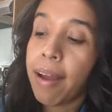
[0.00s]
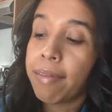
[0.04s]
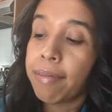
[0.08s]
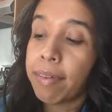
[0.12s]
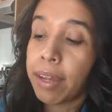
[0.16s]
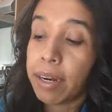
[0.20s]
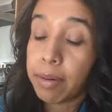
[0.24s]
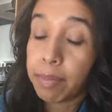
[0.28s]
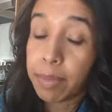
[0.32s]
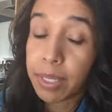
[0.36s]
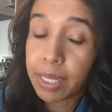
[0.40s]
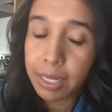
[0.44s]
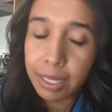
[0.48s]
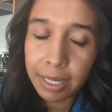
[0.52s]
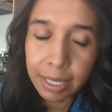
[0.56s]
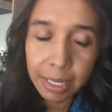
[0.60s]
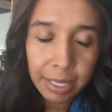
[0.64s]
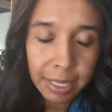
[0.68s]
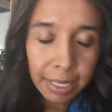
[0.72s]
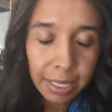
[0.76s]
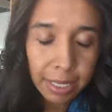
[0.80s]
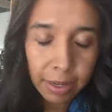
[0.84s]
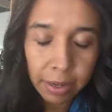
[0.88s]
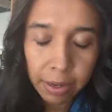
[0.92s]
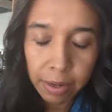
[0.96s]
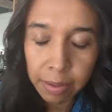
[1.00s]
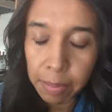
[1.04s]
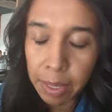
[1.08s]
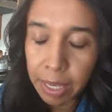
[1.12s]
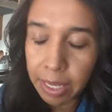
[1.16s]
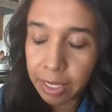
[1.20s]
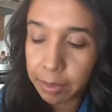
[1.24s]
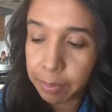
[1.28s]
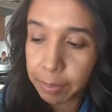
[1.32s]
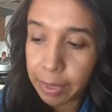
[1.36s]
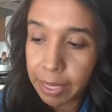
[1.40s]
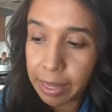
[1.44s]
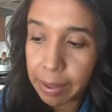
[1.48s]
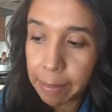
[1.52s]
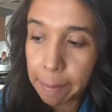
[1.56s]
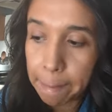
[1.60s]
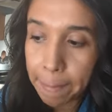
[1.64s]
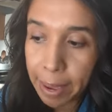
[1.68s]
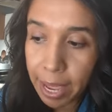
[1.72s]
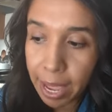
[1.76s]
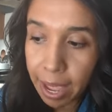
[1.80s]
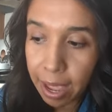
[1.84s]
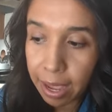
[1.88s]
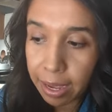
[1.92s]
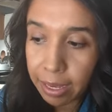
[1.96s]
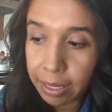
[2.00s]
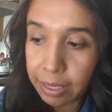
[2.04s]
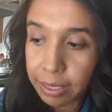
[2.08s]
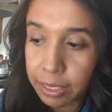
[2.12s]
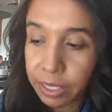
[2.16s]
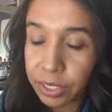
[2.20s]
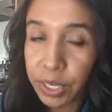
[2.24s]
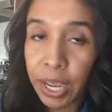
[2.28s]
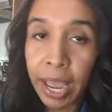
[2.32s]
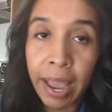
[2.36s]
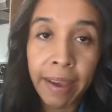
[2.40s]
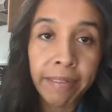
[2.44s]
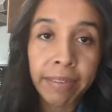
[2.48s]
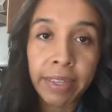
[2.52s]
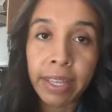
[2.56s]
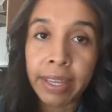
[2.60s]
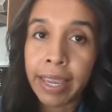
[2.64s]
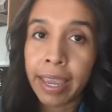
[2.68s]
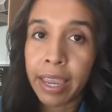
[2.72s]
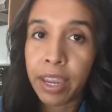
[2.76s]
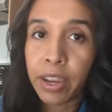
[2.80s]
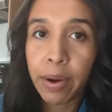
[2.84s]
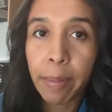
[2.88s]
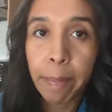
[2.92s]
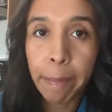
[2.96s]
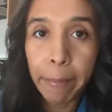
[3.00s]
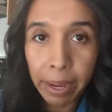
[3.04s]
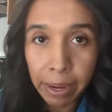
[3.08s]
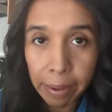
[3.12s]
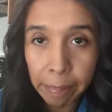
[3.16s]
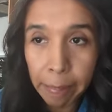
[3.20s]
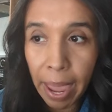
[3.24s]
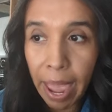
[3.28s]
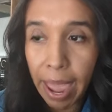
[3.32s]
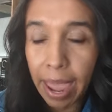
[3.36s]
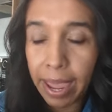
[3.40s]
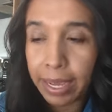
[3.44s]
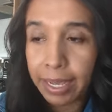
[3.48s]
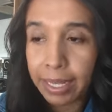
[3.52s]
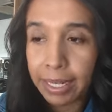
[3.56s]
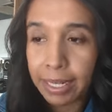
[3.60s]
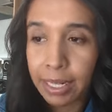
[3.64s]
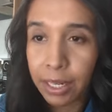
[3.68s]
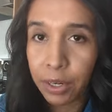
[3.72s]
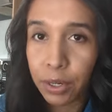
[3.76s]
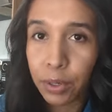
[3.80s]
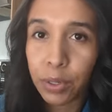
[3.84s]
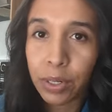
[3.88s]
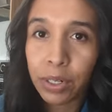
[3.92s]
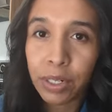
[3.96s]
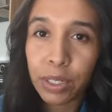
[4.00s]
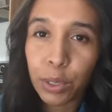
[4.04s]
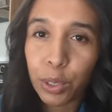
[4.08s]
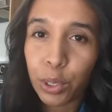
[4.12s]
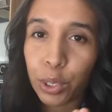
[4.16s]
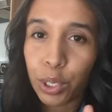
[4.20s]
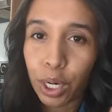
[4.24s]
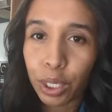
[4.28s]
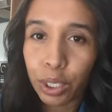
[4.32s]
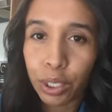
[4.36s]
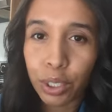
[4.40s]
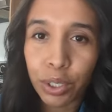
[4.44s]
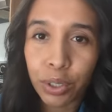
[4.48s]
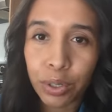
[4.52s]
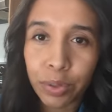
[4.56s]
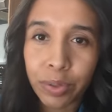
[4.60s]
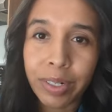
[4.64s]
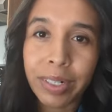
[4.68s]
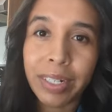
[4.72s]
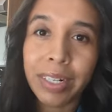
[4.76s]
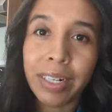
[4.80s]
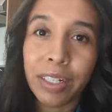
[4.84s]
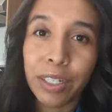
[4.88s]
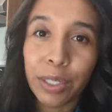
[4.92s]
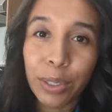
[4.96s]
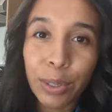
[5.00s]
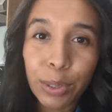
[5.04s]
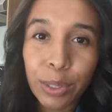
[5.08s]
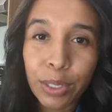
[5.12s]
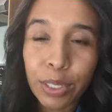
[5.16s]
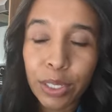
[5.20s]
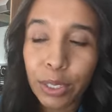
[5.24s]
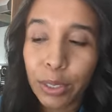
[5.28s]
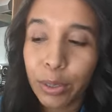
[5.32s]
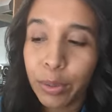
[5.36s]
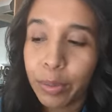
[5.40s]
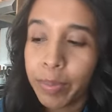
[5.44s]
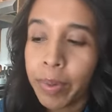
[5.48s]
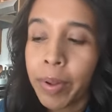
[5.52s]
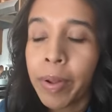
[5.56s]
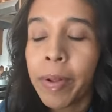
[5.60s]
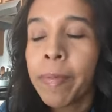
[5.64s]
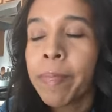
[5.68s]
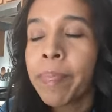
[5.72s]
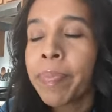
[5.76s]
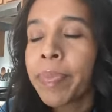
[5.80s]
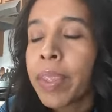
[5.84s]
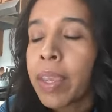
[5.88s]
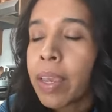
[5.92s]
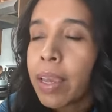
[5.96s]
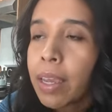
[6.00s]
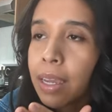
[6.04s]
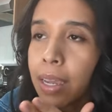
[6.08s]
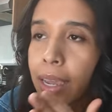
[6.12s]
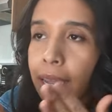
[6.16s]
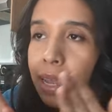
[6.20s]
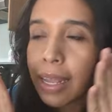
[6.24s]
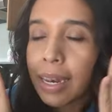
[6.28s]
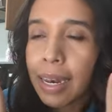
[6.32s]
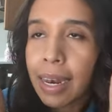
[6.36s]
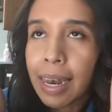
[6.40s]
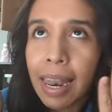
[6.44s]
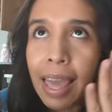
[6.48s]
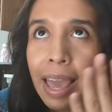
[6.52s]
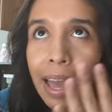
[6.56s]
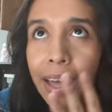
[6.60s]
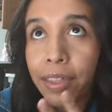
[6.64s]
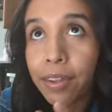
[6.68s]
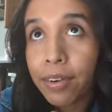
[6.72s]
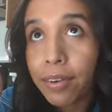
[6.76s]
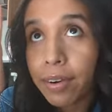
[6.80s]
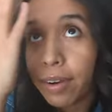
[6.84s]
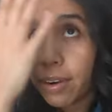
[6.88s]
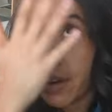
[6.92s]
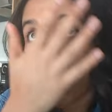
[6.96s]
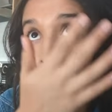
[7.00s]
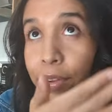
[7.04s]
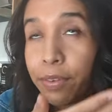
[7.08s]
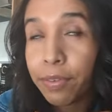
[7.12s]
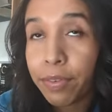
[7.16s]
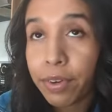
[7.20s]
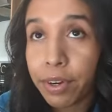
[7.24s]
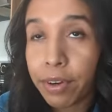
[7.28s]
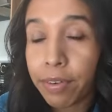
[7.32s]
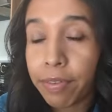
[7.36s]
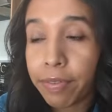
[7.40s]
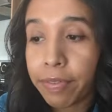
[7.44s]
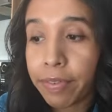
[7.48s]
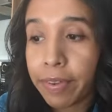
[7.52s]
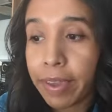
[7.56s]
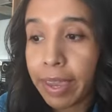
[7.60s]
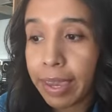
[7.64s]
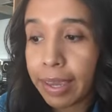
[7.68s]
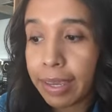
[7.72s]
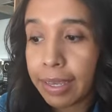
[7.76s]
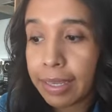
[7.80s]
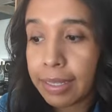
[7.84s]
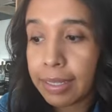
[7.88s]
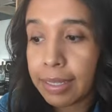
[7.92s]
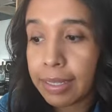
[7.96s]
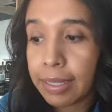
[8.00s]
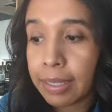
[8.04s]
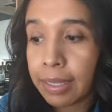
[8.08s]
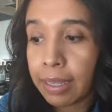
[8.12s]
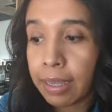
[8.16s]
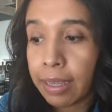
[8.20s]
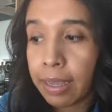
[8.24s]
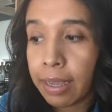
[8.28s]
Vitamin C serum has been the best. You have to get your butt paste according to Dr. Shireen on YouTube and lather it all over your face